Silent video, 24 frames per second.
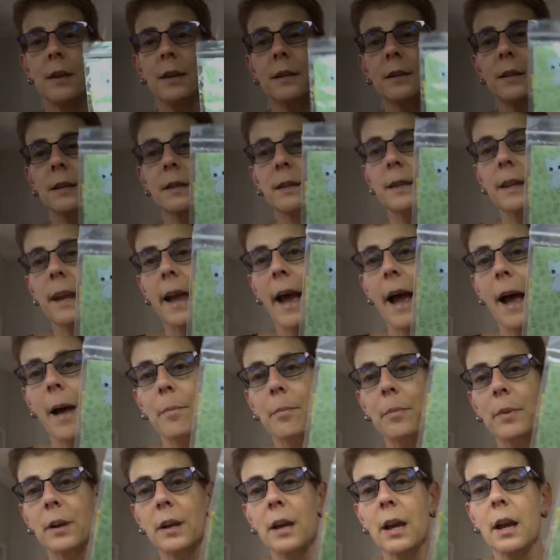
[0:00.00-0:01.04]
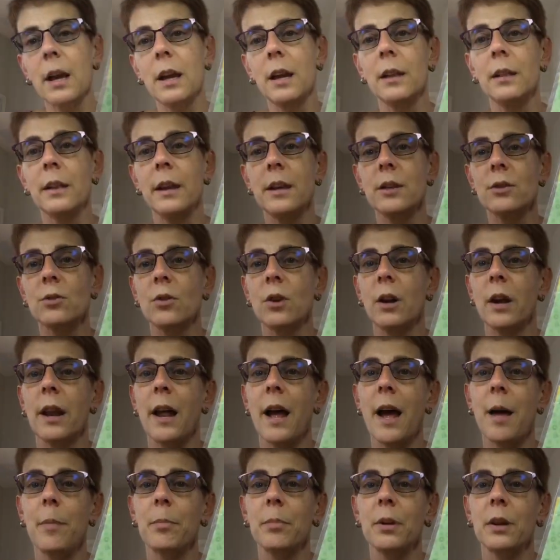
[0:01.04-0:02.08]
This is the Appliqué, Laser Cut
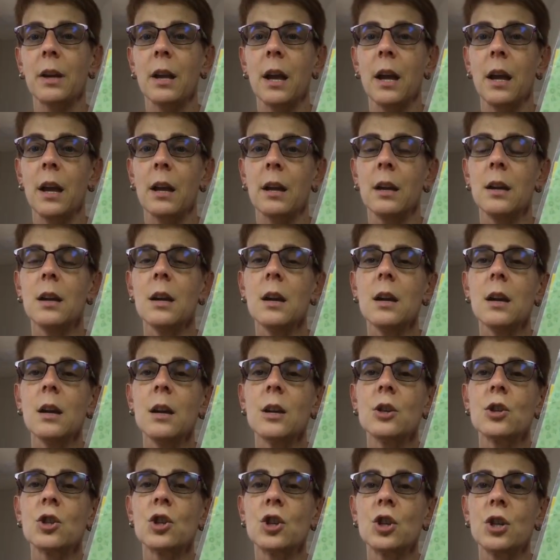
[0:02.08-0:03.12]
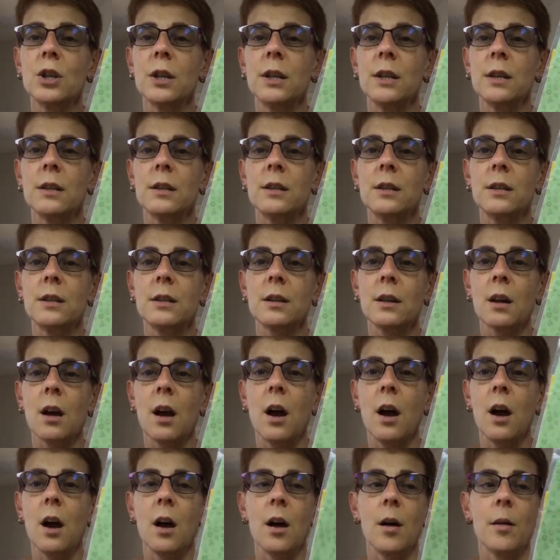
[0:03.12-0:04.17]
Applique sheet
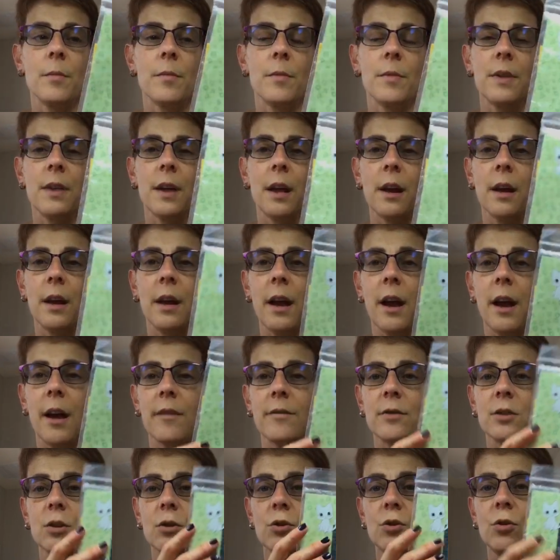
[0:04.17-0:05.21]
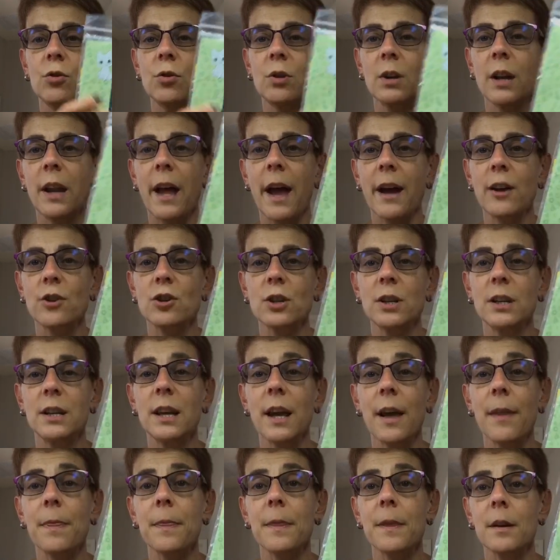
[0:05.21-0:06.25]
that I have. So you can actually
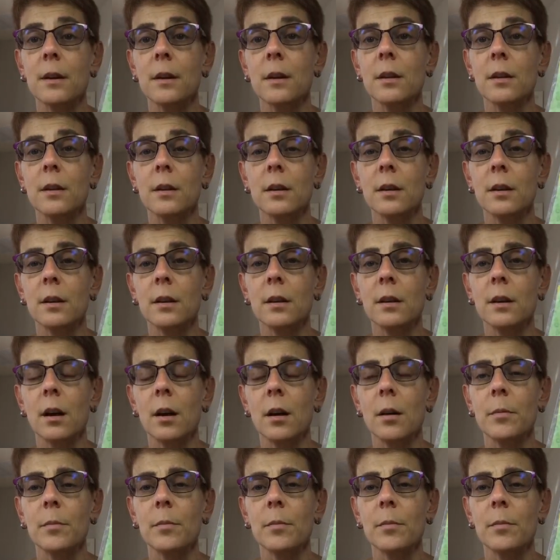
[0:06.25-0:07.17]
get the